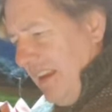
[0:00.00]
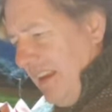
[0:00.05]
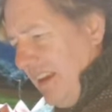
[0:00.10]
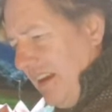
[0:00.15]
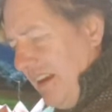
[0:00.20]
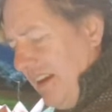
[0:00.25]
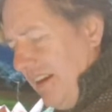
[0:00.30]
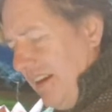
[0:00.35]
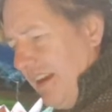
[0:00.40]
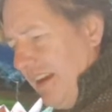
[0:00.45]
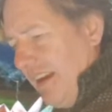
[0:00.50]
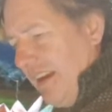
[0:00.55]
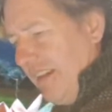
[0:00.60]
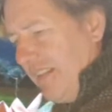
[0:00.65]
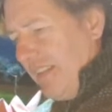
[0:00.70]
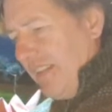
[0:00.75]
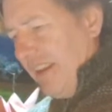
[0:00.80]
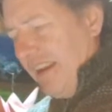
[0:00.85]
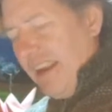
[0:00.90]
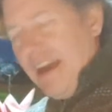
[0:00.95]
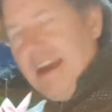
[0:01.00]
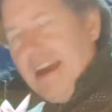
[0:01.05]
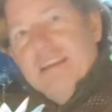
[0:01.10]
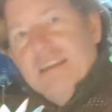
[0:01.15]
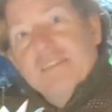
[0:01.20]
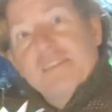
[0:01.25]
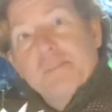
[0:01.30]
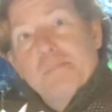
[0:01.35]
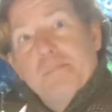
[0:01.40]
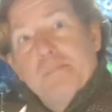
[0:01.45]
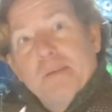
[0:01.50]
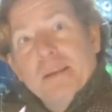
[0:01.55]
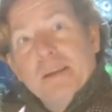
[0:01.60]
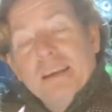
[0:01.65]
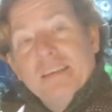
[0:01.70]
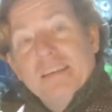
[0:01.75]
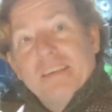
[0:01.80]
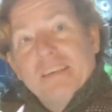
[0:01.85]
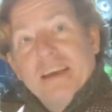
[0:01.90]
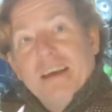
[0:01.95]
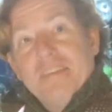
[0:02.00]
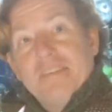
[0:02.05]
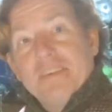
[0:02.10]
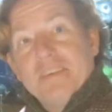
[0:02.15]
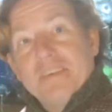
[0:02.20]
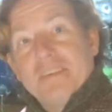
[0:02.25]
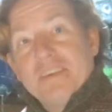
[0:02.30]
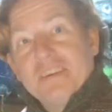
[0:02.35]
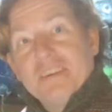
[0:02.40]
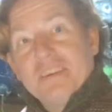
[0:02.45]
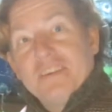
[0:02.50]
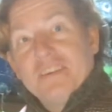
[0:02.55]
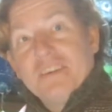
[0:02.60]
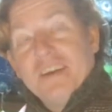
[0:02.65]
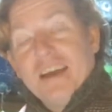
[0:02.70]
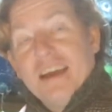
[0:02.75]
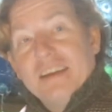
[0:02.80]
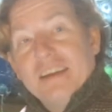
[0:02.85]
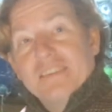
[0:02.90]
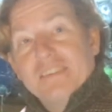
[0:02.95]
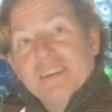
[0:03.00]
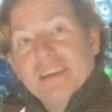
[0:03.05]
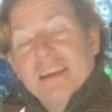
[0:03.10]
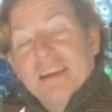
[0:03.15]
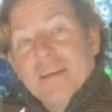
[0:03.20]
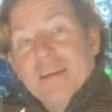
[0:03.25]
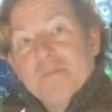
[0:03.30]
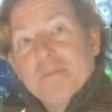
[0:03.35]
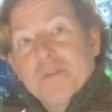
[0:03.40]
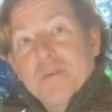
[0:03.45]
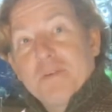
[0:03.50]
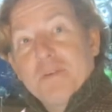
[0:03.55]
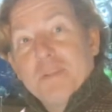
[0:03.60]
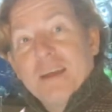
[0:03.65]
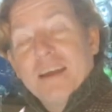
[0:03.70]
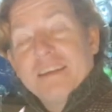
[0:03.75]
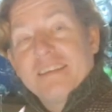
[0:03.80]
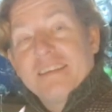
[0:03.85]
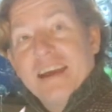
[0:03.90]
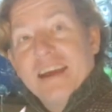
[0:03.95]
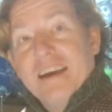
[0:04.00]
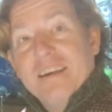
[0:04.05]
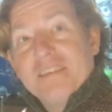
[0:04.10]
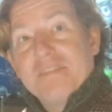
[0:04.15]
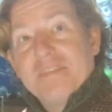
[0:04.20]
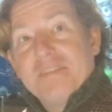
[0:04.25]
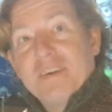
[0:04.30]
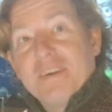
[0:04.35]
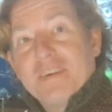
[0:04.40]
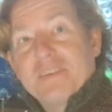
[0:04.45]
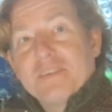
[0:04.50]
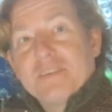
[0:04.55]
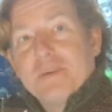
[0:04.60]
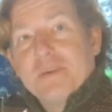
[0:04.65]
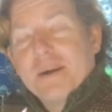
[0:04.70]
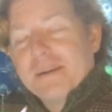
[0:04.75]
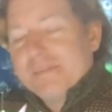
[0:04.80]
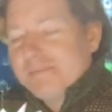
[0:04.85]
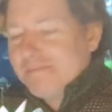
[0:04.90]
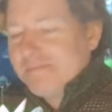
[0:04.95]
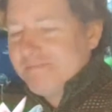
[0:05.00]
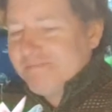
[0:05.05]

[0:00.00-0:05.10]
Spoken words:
Oh, yeah. The last police officer to actually come through that town, folks, well,